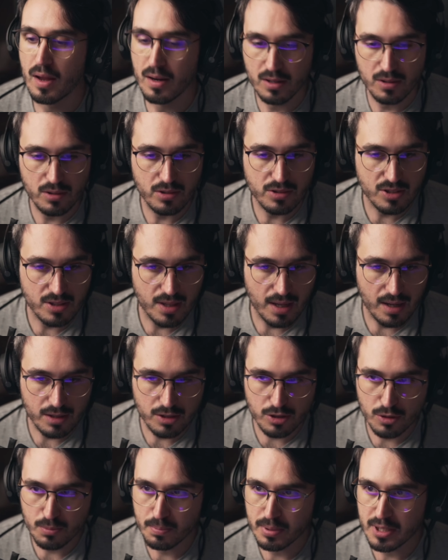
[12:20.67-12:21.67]
Cool, so that
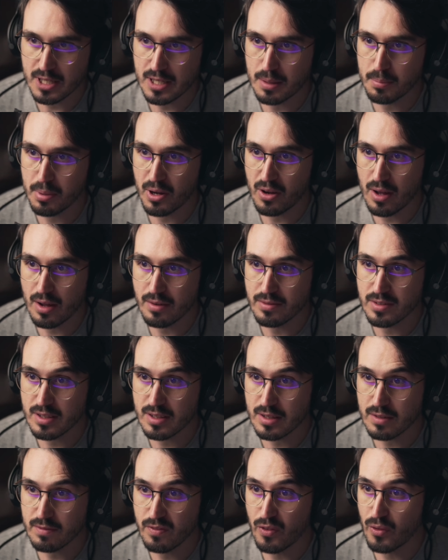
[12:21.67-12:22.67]
should be about
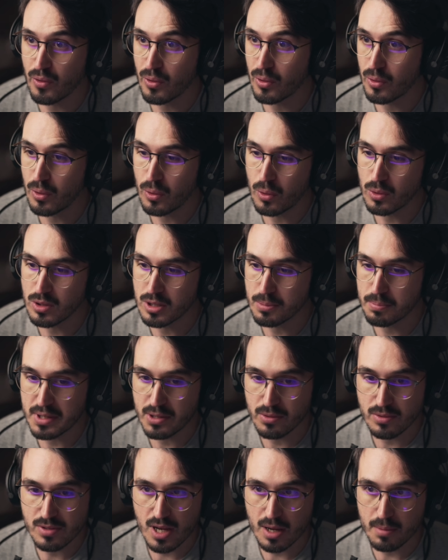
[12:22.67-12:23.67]
everything for the
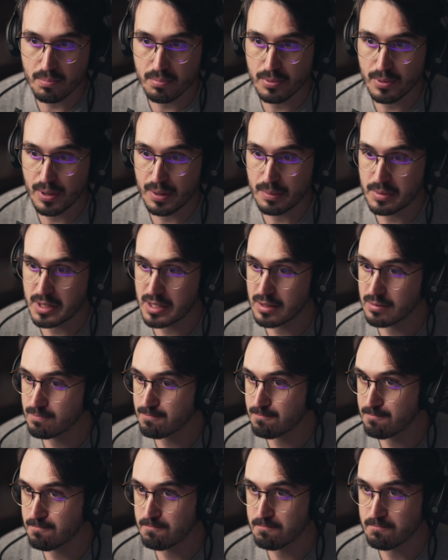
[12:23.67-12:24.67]
build-up. I
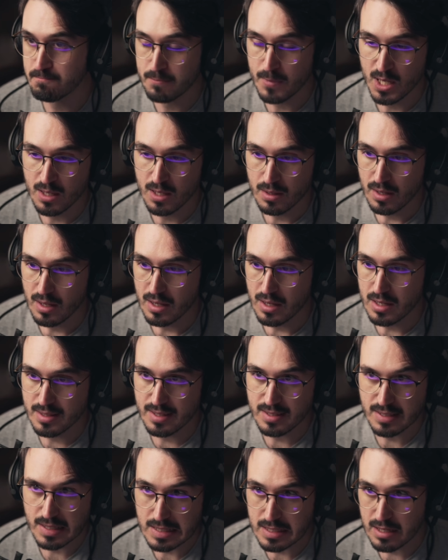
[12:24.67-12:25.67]
mean, it
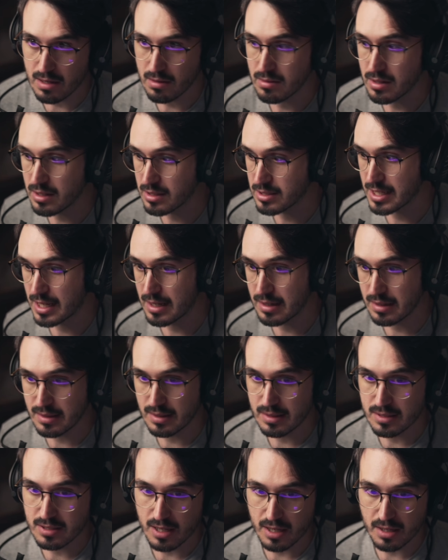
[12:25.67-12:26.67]
doesn't sound exactly
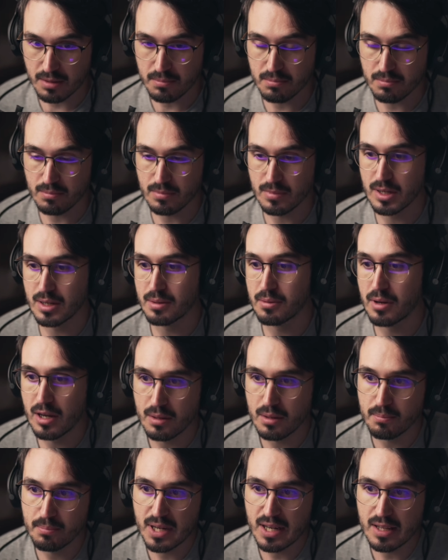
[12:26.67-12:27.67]
the same.
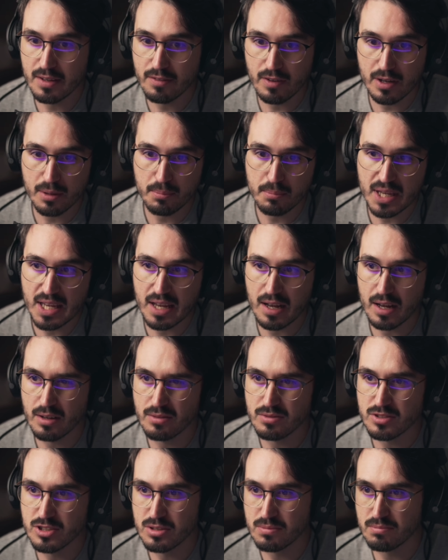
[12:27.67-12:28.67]
I believe I may
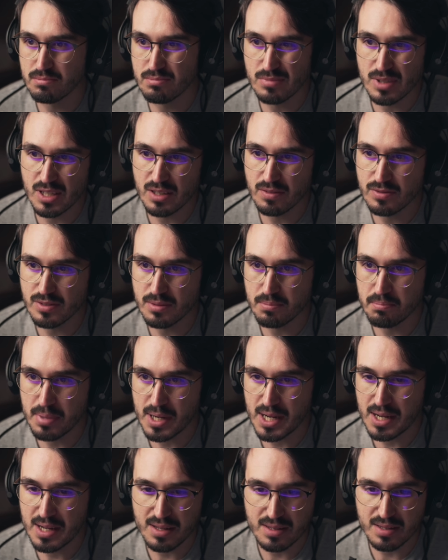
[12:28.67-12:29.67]
have some different
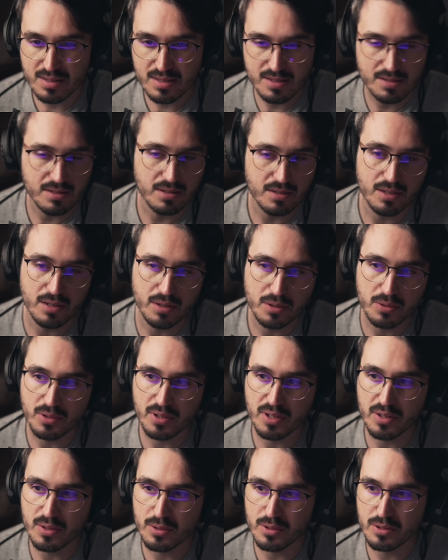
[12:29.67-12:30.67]
parts
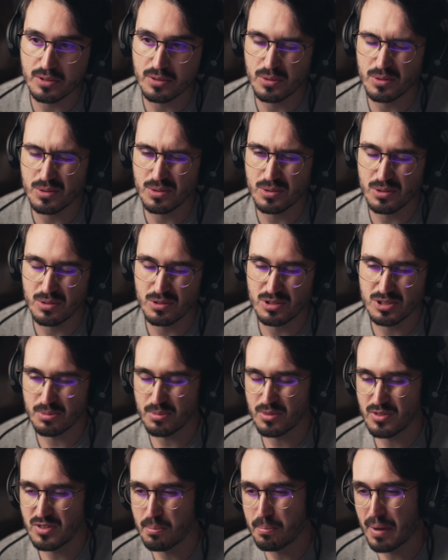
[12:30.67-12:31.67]
going on, or
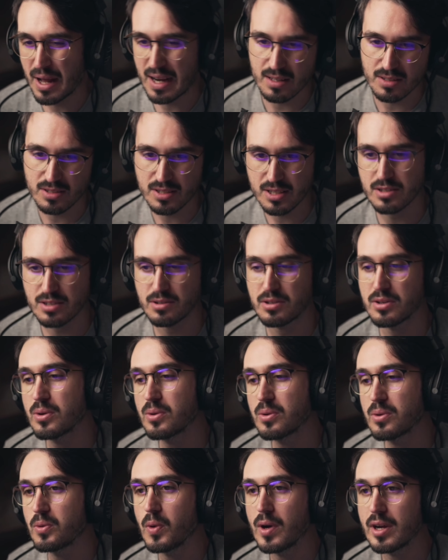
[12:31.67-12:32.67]
some of the balances are
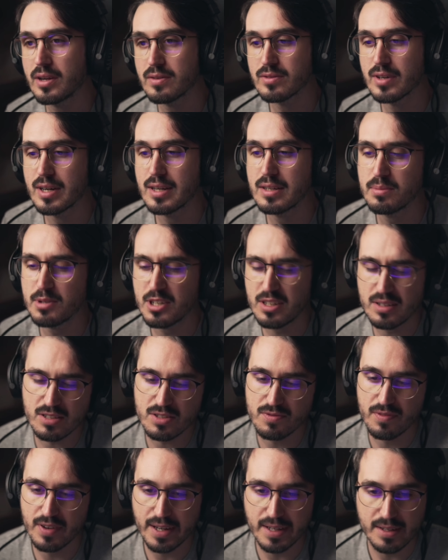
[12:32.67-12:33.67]
not quite right, but
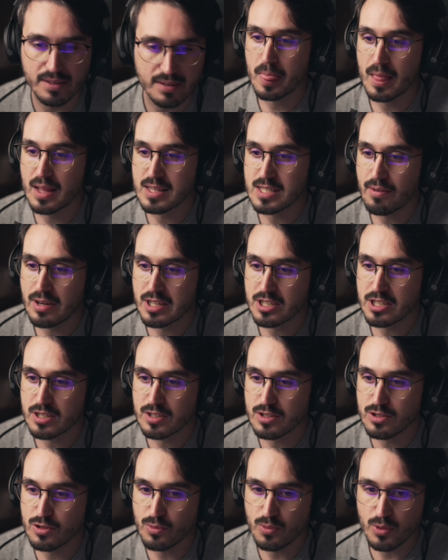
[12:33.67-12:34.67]
it's fine. Let's have a
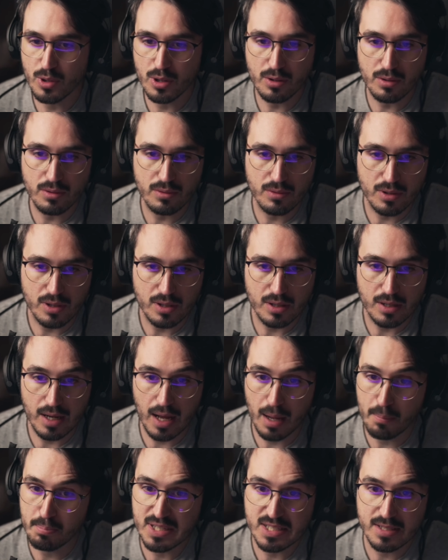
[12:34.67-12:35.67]
listen to what
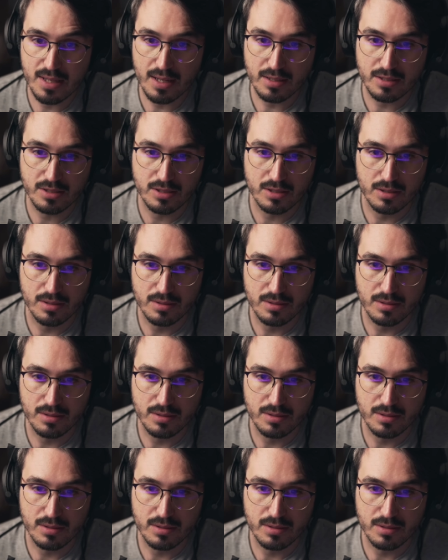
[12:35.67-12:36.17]
happens next.